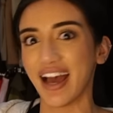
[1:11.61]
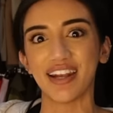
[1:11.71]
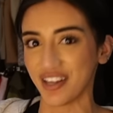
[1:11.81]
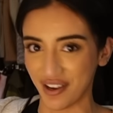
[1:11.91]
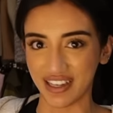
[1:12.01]
I
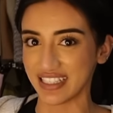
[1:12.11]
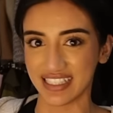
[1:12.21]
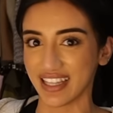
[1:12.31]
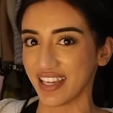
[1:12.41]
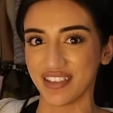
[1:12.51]
had no
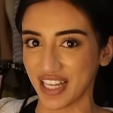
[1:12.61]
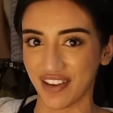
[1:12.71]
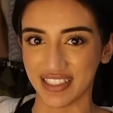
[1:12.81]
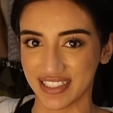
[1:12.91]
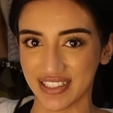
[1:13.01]
idea they were
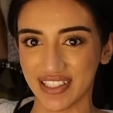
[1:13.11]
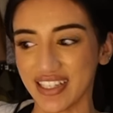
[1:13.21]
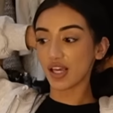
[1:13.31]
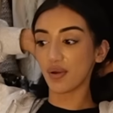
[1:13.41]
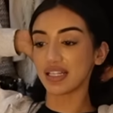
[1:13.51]
going
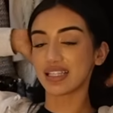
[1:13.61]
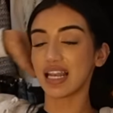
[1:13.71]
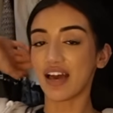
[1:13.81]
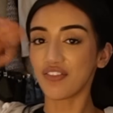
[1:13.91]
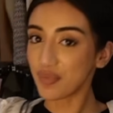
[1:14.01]
to. So
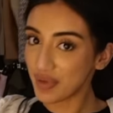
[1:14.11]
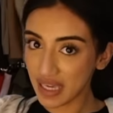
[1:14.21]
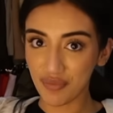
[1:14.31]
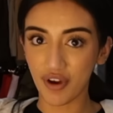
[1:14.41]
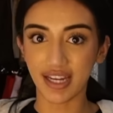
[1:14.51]
it's 11
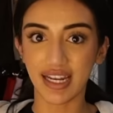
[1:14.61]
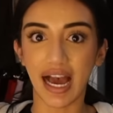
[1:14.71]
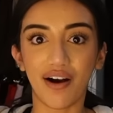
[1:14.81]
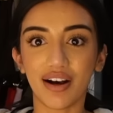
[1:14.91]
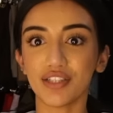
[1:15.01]
p.m. right
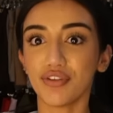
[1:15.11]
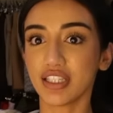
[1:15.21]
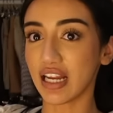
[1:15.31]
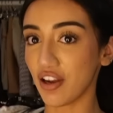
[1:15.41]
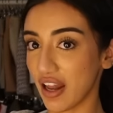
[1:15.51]
now, and the
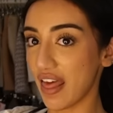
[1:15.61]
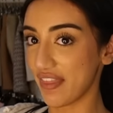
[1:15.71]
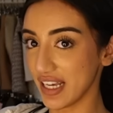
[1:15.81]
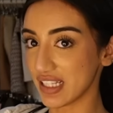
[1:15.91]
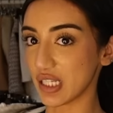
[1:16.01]
reason I like
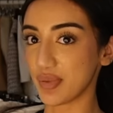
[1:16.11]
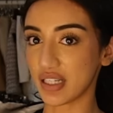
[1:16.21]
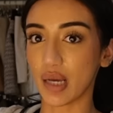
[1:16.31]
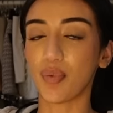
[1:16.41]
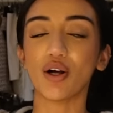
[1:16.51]
this is
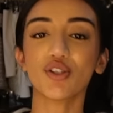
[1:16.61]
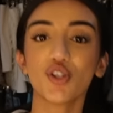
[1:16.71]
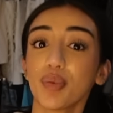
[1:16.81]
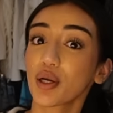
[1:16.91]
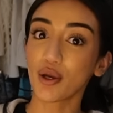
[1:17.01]
because I put
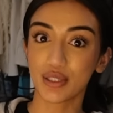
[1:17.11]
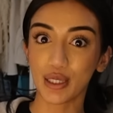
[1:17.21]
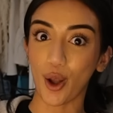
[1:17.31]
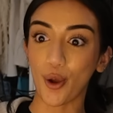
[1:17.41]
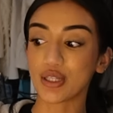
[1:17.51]
on super
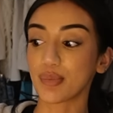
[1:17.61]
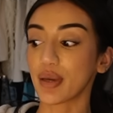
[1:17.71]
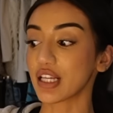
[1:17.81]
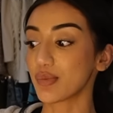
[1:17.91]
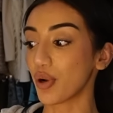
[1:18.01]
cozy
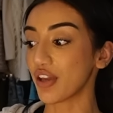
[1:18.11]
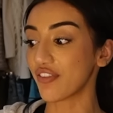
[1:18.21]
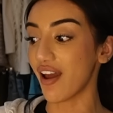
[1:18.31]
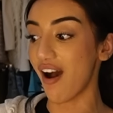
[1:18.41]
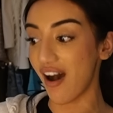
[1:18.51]
clothes because
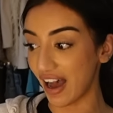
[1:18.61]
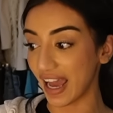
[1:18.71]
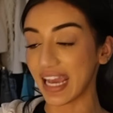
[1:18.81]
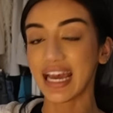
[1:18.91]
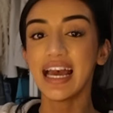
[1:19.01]
boyf and
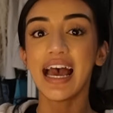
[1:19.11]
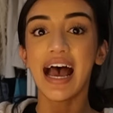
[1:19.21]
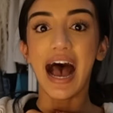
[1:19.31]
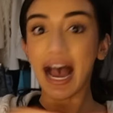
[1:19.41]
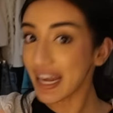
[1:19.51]
I
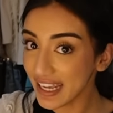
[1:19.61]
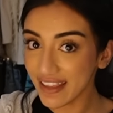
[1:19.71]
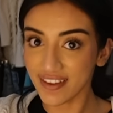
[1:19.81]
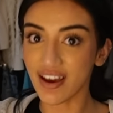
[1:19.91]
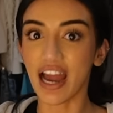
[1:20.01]
had
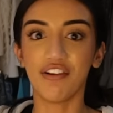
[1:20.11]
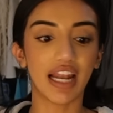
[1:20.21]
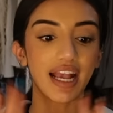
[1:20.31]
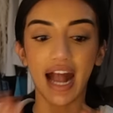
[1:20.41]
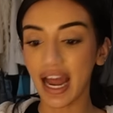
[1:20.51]
it in the
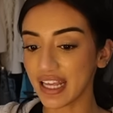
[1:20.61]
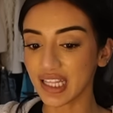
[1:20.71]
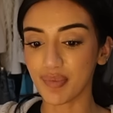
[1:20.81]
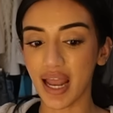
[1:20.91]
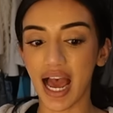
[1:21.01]
diary, like had
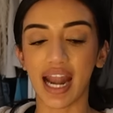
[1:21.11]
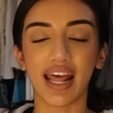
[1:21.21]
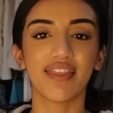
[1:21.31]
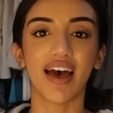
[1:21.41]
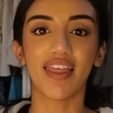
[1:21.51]
it in the
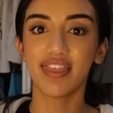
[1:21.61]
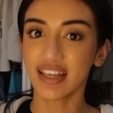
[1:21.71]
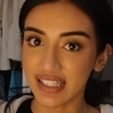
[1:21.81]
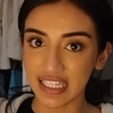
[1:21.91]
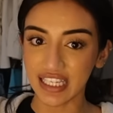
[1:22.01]
plan,
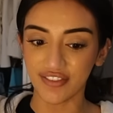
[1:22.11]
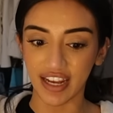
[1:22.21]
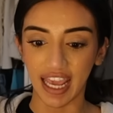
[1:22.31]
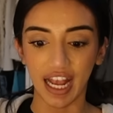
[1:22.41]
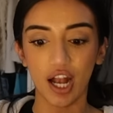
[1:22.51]
that this
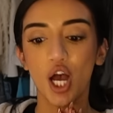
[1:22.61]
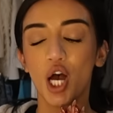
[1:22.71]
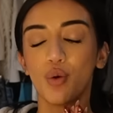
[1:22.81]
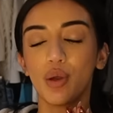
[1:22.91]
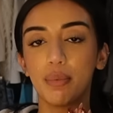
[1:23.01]

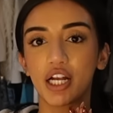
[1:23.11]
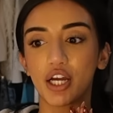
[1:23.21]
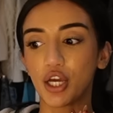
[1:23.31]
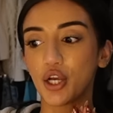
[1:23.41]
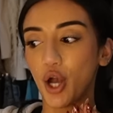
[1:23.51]
evening we
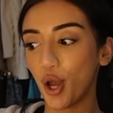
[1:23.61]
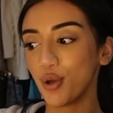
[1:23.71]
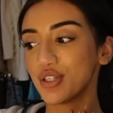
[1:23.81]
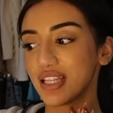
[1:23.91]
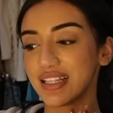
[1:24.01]
were gonna
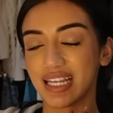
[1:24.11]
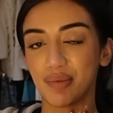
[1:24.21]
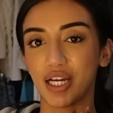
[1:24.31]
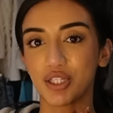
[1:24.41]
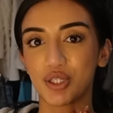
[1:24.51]
go to the
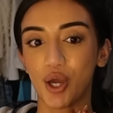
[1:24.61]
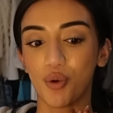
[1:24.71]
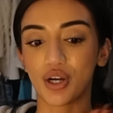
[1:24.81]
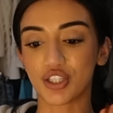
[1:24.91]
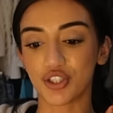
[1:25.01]
cinema to
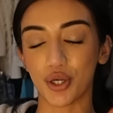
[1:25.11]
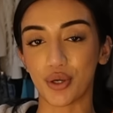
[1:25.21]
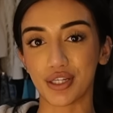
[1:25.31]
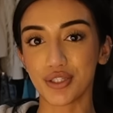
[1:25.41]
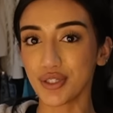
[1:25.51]
go watch
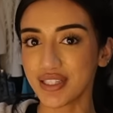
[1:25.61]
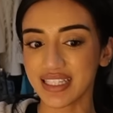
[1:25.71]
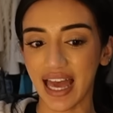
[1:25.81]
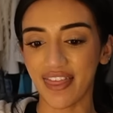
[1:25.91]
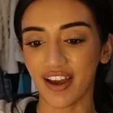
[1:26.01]
Joker
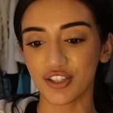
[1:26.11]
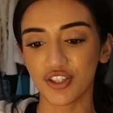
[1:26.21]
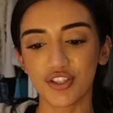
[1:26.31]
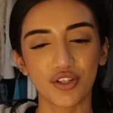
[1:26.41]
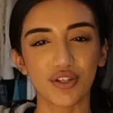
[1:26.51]
2
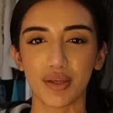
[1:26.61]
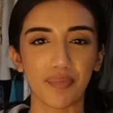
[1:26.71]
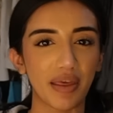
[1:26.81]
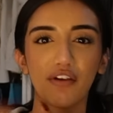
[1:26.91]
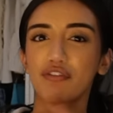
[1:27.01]
together, just to do
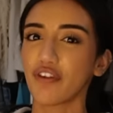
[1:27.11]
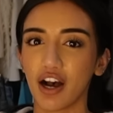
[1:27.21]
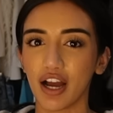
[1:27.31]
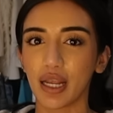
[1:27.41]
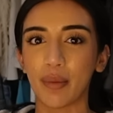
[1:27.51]
something
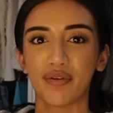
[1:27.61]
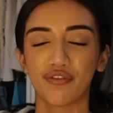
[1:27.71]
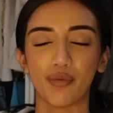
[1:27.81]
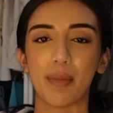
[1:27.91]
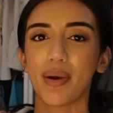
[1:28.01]
fun
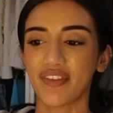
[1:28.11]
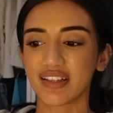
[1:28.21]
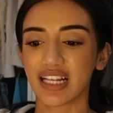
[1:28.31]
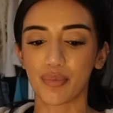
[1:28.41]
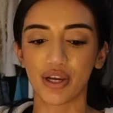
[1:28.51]
before my
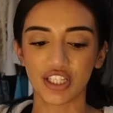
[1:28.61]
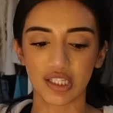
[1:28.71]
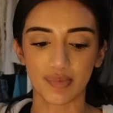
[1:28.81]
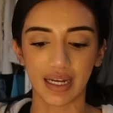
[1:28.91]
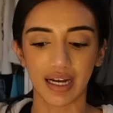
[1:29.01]
birthday
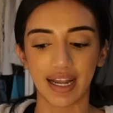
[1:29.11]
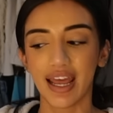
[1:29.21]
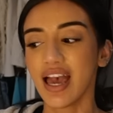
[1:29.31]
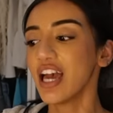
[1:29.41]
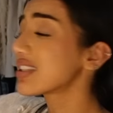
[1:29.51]
celebrations
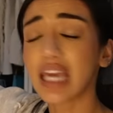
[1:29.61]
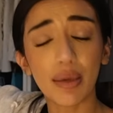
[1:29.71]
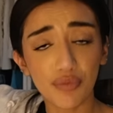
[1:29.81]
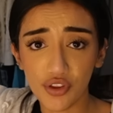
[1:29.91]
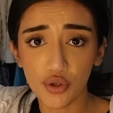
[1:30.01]
began. Just
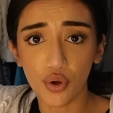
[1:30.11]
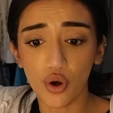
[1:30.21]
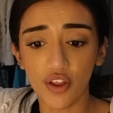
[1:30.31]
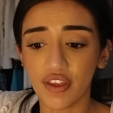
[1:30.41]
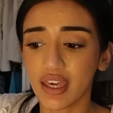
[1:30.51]
came through the
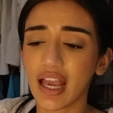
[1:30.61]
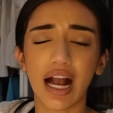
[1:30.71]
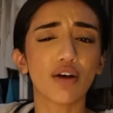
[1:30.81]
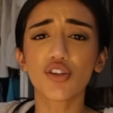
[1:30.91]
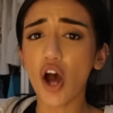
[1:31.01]
door
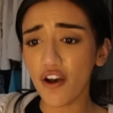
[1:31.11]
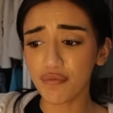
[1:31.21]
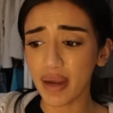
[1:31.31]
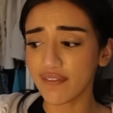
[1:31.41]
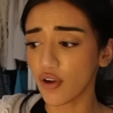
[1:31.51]
thinking I'll
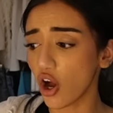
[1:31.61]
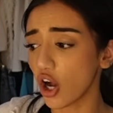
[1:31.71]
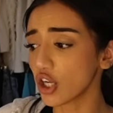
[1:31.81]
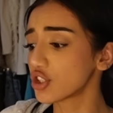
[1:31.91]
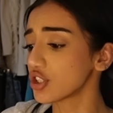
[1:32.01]
start off my
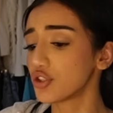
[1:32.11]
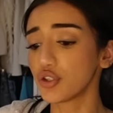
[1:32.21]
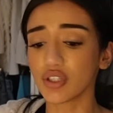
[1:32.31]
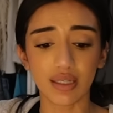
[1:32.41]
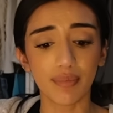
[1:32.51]
vlog,
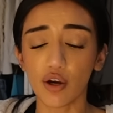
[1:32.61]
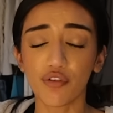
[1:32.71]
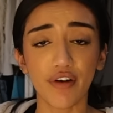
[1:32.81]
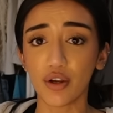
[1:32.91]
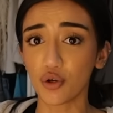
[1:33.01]
just do some
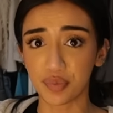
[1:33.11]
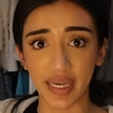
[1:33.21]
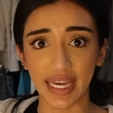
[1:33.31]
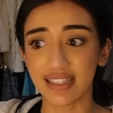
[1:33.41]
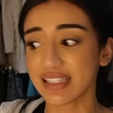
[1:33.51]
little final
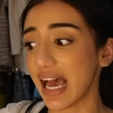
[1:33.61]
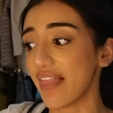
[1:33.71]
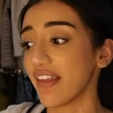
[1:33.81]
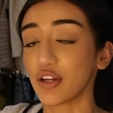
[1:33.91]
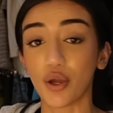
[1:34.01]
bits
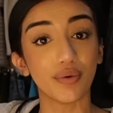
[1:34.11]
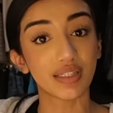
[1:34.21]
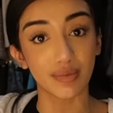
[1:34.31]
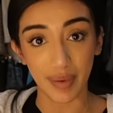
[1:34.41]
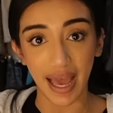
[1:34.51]
and then
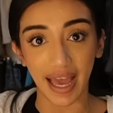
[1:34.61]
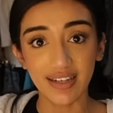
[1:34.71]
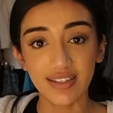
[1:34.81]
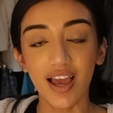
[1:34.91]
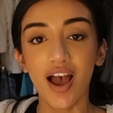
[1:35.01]
go to
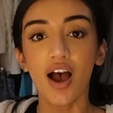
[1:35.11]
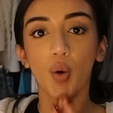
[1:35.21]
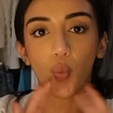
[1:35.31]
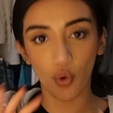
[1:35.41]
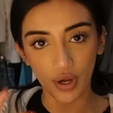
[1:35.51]
bed.
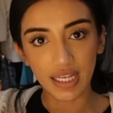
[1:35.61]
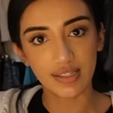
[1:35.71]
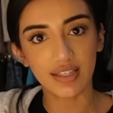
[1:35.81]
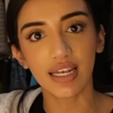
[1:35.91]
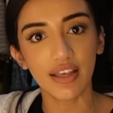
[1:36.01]

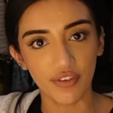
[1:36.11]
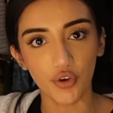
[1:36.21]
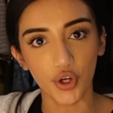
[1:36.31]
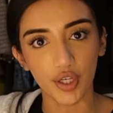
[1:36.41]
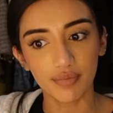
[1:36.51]
Walk into the
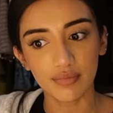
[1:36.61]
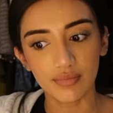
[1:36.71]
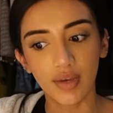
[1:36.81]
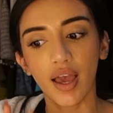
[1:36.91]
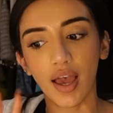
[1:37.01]
living
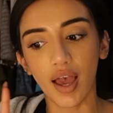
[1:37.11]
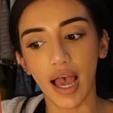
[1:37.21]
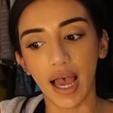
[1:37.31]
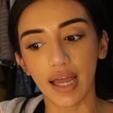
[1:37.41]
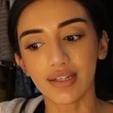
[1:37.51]
room
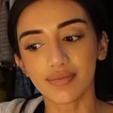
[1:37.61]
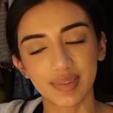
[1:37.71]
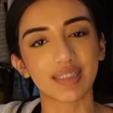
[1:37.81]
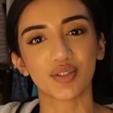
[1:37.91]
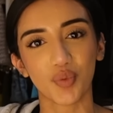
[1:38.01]
and
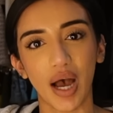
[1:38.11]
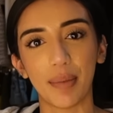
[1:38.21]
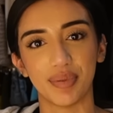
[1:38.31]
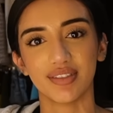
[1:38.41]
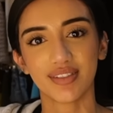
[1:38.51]
this is
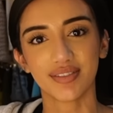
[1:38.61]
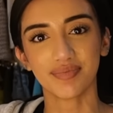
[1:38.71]
what happened.